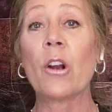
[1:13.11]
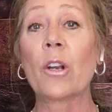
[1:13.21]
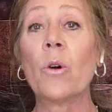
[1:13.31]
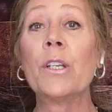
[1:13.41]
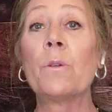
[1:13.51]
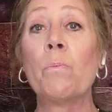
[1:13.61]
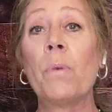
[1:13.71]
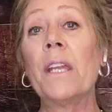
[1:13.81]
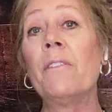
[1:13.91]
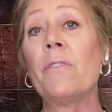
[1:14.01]
are going to
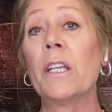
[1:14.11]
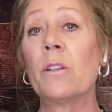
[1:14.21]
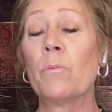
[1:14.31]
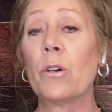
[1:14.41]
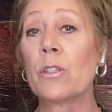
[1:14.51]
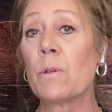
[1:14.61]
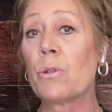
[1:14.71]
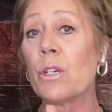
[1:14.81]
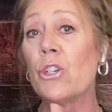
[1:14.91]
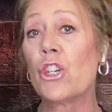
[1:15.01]
benefit the most
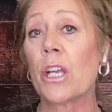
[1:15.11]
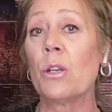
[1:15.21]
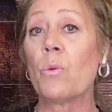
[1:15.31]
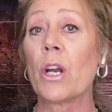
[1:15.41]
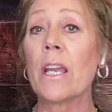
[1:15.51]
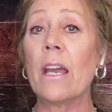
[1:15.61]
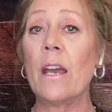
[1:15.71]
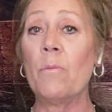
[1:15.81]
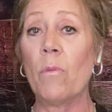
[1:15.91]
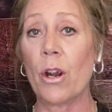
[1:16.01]
between January
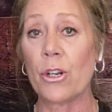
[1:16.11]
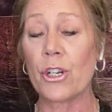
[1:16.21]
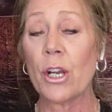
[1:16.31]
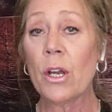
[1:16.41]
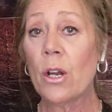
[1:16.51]
and March,